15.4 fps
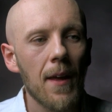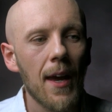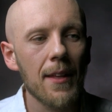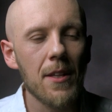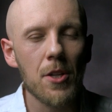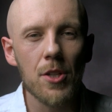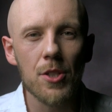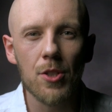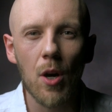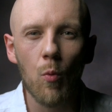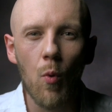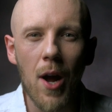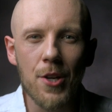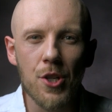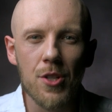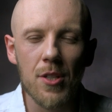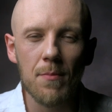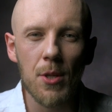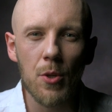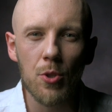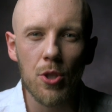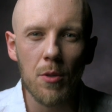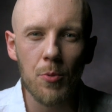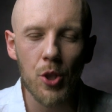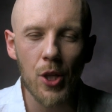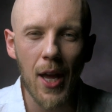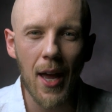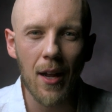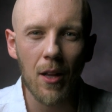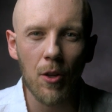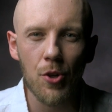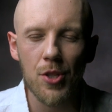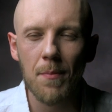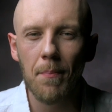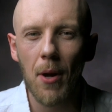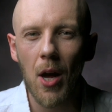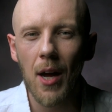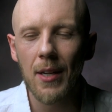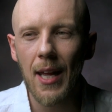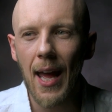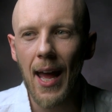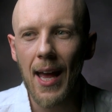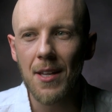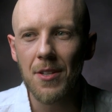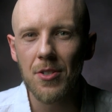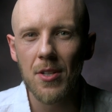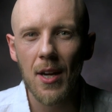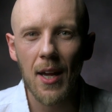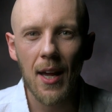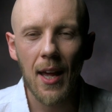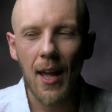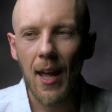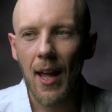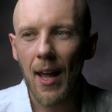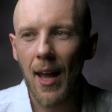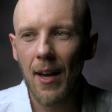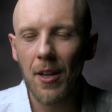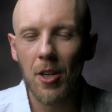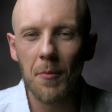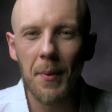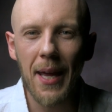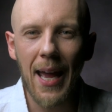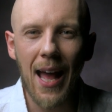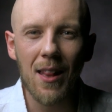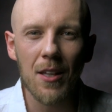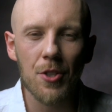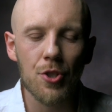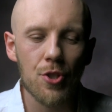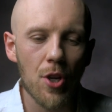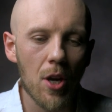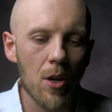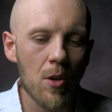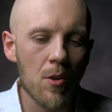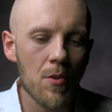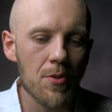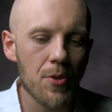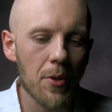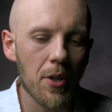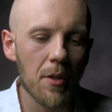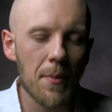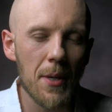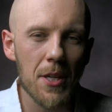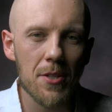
and they just start watching some YouTube channel or some podcast, and it could be Alex Jones or it could be